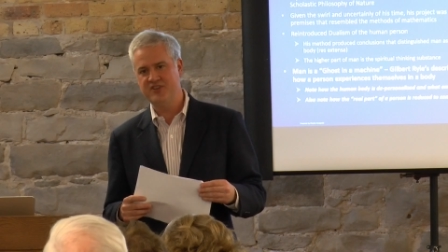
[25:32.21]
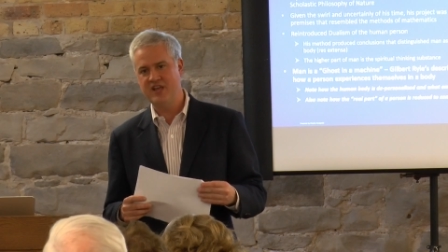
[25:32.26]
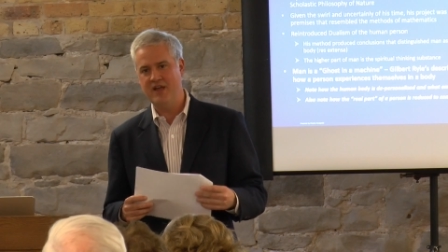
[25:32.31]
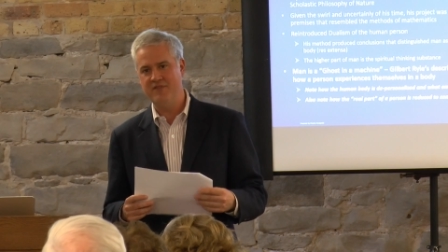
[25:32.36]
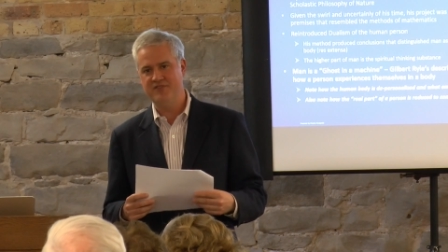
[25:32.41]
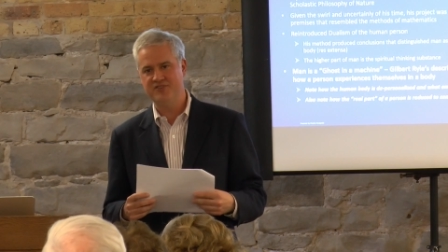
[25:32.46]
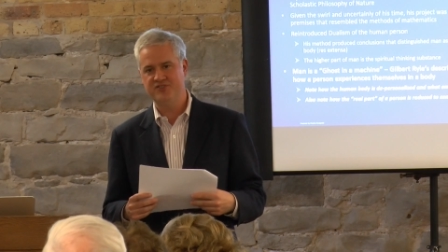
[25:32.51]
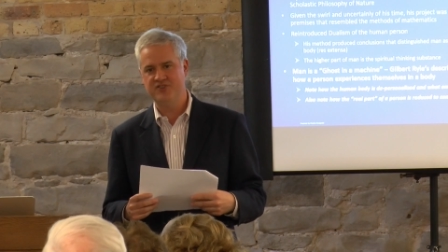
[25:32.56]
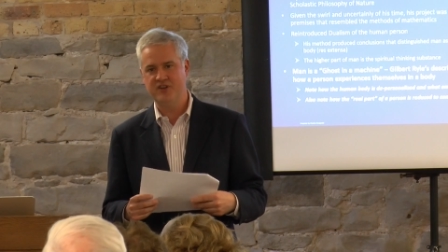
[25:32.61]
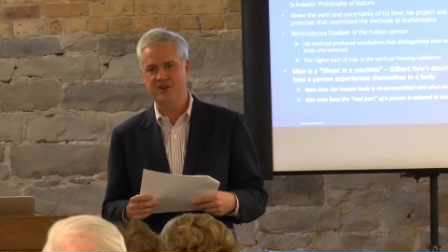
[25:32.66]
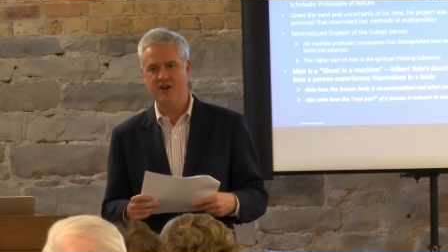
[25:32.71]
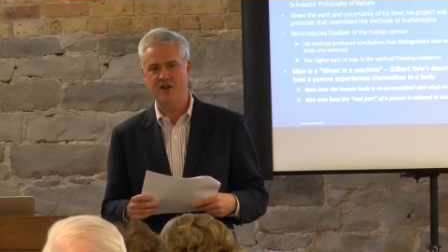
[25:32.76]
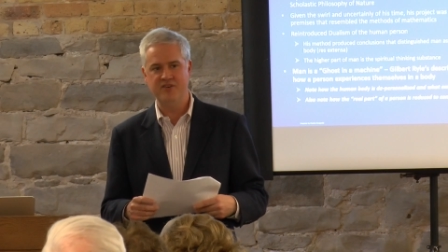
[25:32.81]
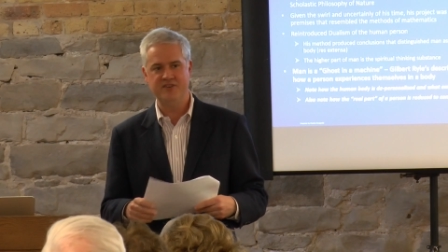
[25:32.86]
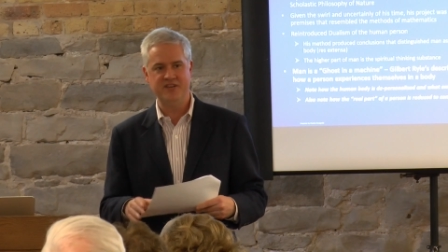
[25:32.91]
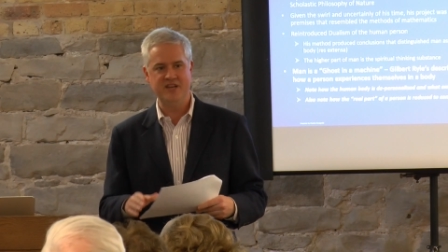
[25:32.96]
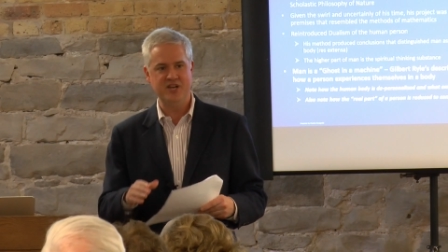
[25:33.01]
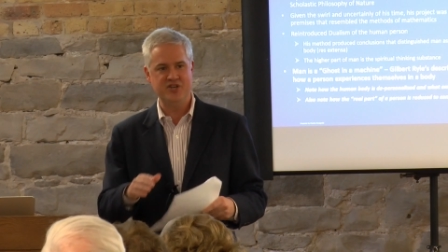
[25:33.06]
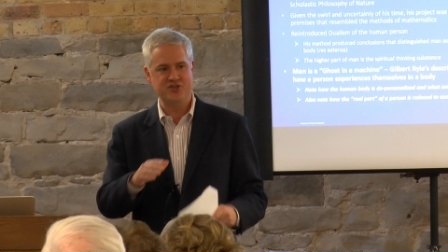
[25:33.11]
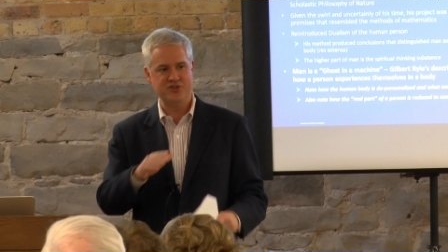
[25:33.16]
gave us the
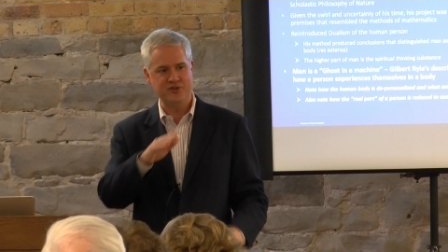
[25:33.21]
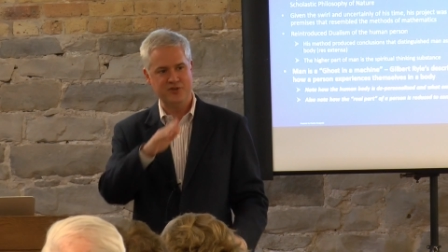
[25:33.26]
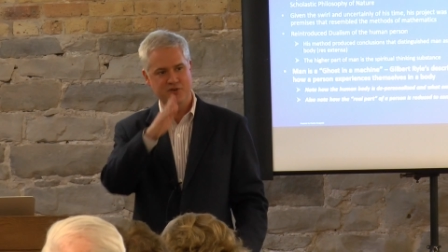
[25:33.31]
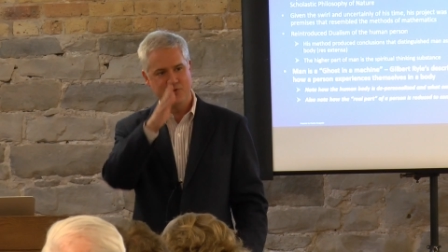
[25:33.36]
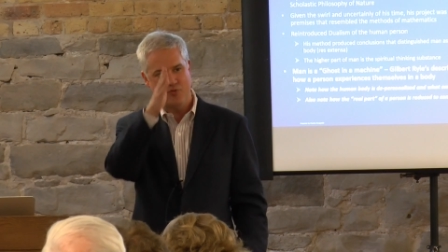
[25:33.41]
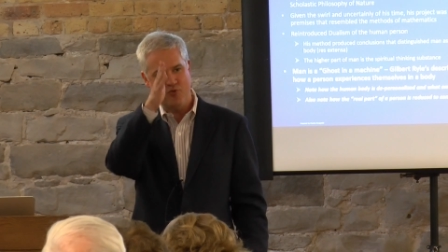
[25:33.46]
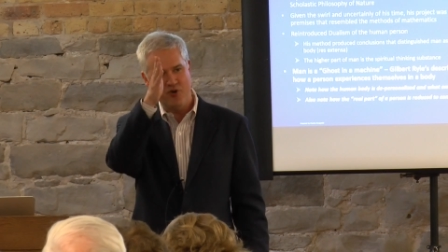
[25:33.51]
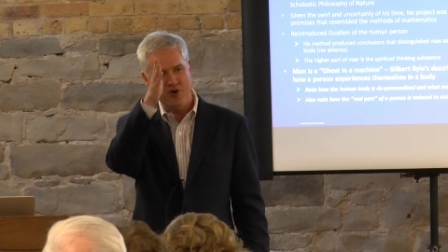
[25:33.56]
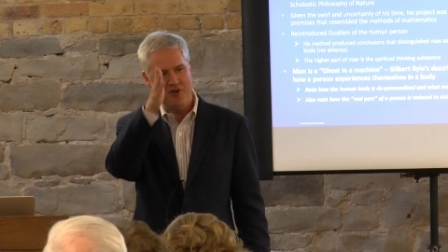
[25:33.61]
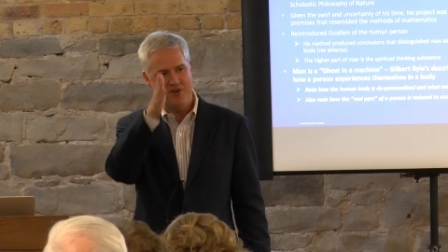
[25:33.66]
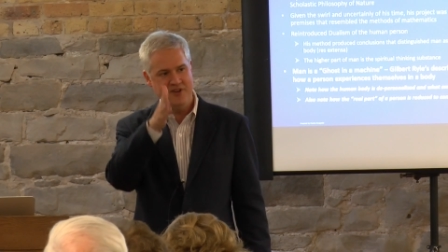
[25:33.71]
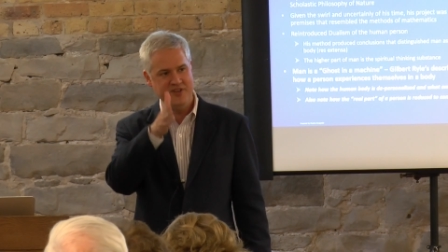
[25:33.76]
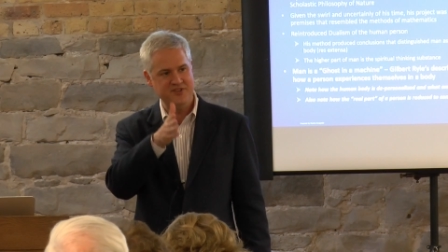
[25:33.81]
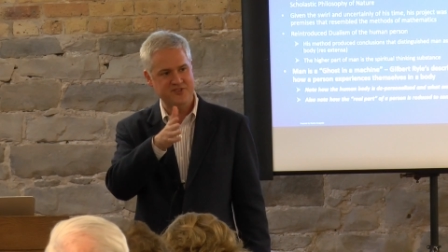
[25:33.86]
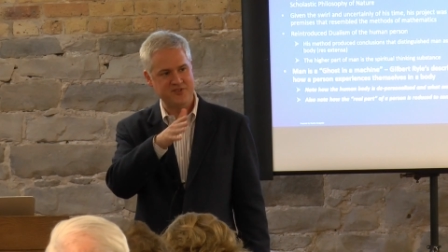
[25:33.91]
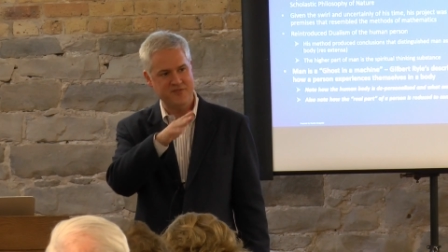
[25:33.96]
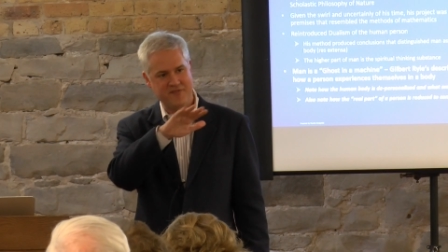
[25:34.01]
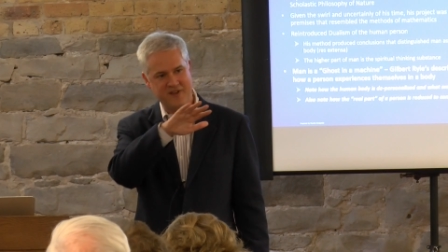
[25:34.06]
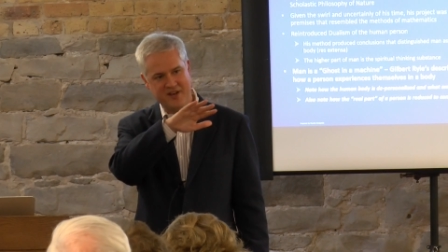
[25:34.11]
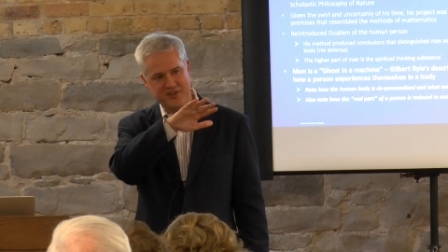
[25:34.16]
Cartesian
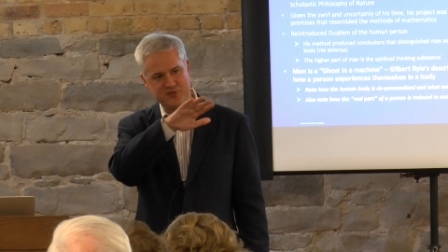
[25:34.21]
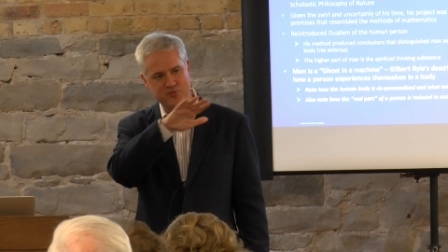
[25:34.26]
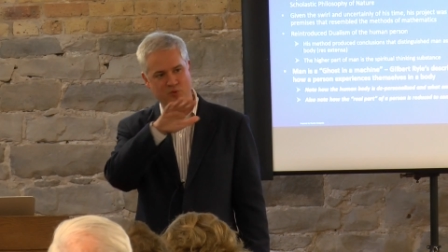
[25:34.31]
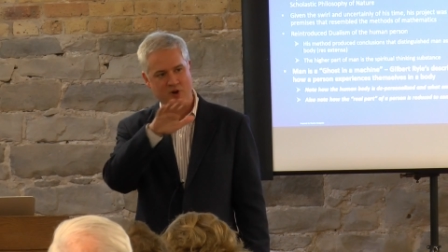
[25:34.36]
coordinates of x,